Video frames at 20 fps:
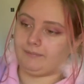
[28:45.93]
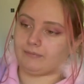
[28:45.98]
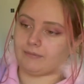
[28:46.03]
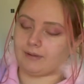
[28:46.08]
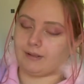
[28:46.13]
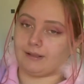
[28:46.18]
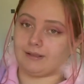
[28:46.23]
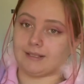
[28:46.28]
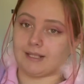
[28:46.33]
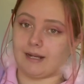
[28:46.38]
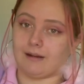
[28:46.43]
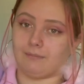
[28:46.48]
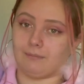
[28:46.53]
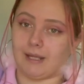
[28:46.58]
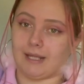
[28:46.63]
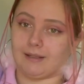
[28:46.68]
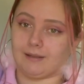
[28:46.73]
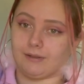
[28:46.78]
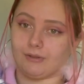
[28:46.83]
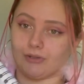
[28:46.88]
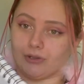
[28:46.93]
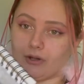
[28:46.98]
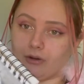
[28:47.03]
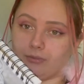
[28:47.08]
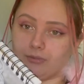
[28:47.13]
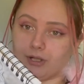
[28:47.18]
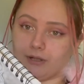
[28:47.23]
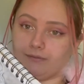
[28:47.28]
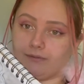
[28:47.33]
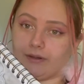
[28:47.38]
instead of making a
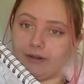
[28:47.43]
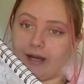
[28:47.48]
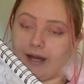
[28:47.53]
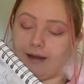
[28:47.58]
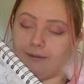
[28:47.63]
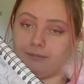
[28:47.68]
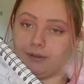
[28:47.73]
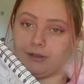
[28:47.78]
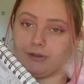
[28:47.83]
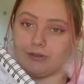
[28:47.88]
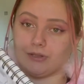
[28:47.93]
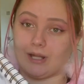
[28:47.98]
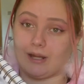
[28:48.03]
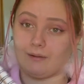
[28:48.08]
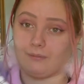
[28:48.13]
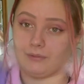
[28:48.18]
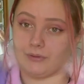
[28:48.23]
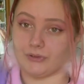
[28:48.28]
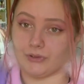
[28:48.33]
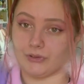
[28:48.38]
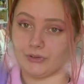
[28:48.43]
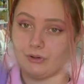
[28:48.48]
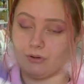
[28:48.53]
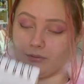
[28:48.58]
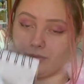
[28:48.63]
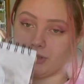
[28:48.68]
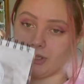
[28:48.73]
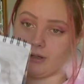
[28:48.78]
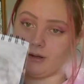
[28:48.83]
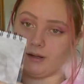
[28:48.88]
sculpture for that, because that was a
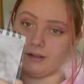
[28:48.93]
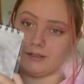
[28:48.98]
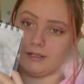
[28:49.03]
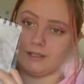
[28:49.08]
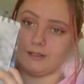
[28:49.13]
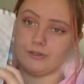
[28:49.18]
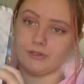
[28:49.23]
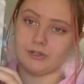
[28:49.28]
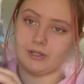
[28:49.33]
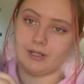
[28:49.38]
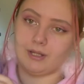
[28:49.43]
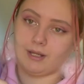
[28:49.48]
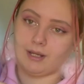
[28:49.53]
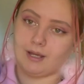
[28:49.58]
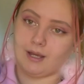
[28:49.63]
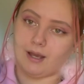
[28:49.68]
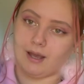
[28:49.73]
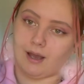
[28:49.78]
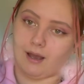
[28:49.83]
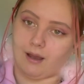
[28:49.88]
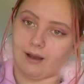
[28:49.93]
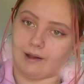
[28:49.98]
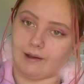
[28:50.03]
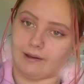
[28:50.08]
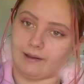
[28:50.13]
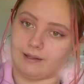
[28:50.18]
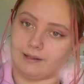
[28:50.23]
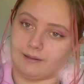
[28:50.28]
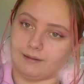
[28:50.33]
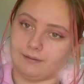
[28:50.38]
sculpture artist,
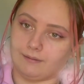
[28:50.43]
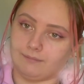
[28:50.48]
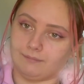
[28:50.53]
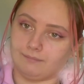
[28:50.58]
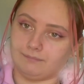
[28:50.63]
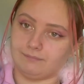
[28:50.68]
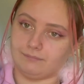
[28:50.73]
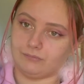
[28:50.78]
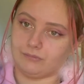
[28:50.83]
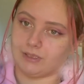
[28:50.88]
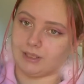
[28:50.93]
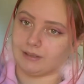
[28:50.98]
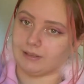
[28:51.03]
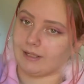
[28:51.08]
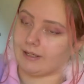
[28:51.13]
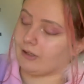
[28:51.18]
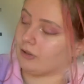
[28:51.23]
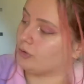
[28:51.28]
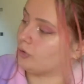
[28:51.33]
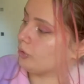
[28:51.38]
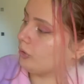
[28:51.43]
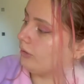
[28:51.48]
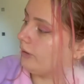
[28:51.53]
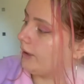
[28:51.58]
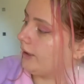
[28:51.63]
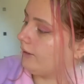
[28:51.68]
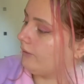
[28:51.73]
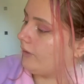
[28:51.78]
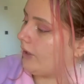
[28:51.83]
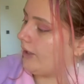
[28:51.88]
I did like a
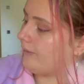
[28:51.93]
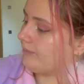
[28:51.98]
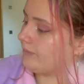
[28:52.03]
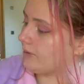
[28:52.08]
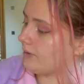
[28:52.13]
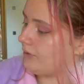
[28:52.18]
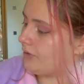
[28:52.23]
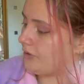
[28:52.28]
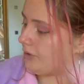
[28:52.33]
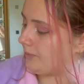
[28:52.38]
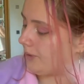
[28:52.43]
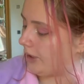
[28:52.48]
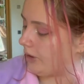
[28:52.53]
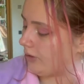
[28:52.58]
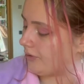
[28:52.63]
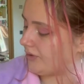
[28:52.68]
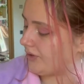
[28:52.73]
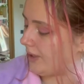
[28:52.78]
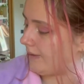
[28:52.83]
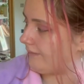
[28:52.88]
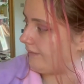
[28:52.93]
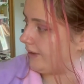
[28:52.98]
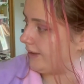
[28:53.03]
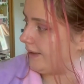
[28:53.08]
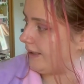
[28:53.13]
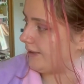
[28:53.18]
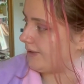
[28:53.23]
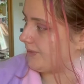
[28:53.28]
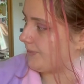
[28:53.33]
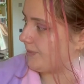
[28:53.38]
drawing of it. So my concept for
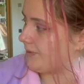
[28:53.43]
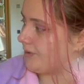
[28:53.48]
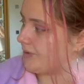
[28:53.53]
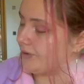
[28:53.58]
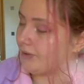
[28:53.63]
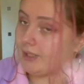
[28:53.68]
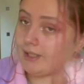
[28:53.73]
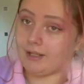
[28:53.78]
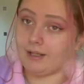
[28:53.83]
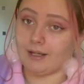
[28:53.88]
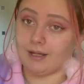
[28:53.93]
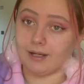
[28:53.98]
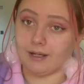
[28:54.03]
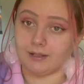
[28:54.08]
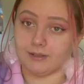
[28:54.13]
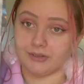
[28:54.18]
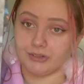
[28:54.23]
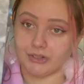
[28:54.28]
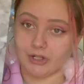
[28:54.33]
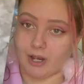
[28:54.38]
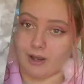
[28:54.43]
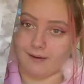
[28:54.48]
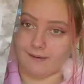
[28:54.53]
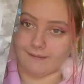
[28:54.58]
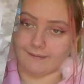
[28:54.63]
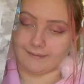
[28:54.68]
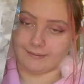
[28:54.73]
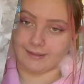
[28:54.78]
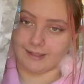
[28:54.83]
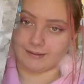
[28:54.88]
this was a
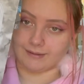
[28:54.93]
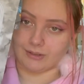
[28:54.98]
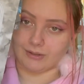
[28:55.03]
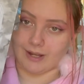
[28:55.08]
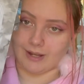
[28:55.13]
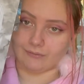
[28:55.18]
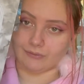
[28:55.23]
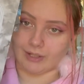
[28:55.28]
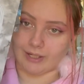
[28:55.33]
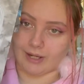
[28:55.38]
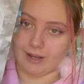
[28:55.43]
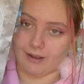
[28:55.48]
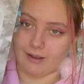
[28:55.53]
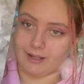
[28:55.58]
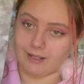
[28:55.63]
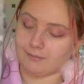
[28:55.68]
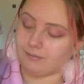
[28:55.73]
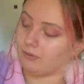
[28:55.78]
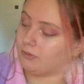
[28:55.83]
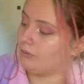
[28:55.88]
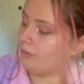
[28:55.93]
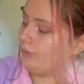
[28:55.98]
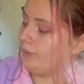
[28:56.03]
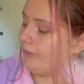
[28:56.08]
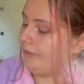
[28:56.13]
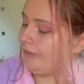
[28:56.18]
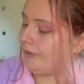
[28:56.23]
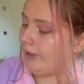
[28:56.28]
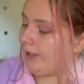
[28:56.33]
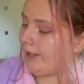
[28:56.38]
jar, and then you have like
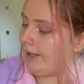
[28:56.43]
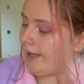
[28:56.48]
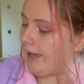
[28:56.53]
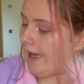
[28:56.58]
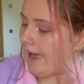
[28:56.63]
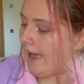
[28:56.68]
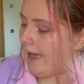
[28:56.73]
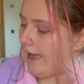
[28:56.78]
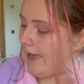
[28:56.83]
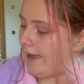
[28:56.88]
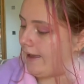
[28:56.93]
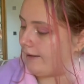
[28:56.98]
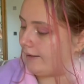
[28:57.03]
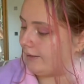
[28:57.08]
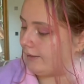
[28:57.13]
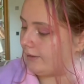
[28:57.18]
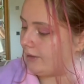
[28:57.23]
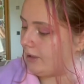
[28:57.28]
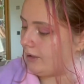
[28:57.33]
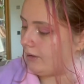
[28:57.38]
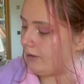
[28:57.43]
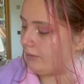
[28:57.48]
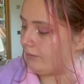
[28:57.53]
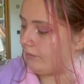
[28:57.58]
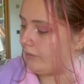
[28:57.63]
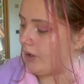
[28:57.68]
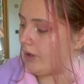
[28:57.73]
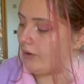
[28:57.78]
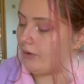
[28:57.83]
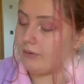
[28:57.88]
eyeballs and a
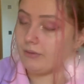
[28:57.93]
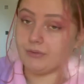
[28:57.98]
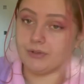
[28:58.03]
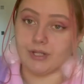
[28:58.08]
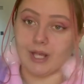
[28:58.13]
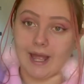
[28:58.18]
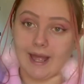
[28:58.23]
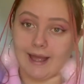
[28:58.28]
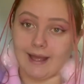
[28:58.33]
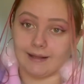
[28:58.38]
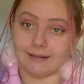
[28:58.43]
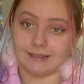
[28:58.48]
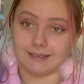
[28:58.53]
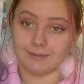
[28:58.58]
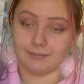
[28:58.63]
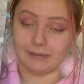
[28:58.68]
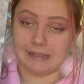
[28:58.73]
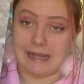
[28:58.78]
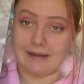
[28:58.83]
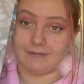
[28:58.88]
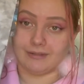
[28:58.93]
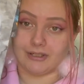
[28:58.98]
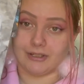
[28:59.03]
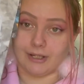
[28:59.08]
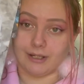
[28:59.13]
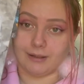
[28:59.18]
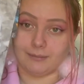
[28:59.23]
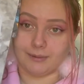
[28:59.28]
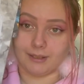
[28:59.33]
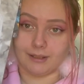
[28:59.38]
rose and some
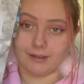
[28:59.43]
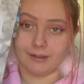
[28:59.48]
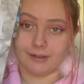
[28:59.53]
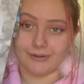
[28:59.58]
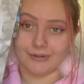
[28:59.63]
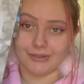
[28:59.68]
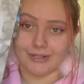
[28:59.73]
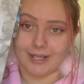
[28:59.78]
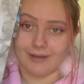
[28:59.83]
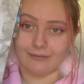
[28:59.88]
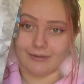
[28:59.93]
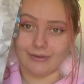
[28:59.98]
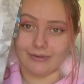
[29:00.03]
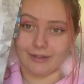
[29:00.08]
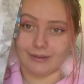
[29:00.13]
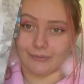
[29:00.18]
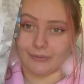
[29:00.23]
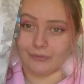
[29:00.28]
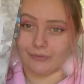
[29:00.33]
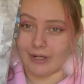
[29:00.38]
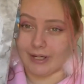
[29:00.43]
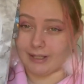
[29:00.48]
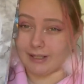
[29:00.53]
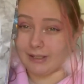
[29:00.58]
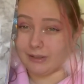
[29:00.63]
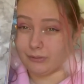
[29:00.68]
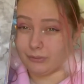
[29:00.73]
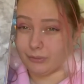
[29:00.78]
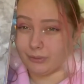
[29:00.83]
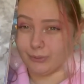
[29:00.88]
lavender, because everything was very
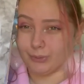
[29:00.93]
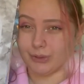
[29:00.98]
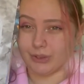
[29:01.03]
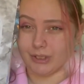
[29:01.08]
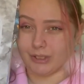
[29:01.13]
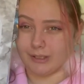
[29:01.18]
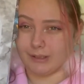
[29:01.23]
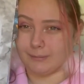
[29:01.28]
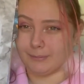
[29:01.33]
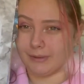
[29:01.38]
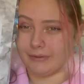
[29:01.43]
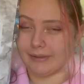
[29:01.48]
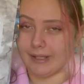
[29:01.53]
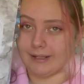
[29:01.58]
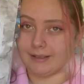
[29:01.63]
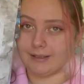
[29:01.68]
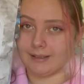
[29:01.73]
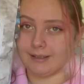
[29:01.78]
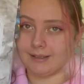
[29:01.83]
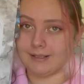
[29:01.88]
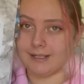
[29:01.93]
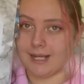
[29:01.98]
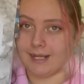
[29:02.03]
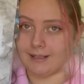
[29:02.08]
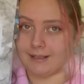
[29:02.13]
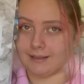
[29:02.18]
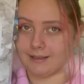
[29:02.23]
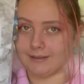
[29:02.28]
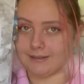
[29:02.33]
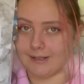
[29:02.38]
like gruesome and like
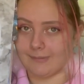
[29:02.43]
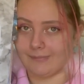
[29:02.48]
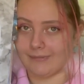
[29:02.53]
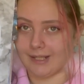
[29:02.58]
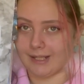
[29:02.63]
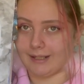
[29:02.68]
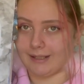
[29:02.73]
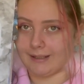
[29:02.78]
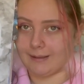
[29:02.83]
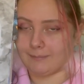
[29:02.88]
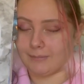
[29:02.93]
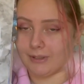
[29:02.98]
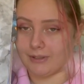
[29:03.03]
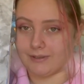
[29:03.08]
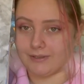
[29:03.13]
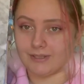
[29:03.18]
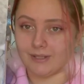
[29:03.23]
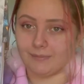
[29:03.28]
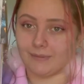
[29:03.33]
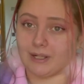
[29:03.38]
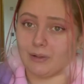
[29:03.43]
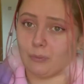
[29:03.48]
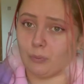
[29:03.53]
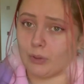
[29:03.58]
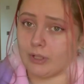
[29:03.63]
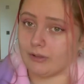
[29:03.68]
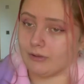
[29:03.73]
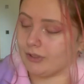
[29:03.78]
taking something and then putting something weird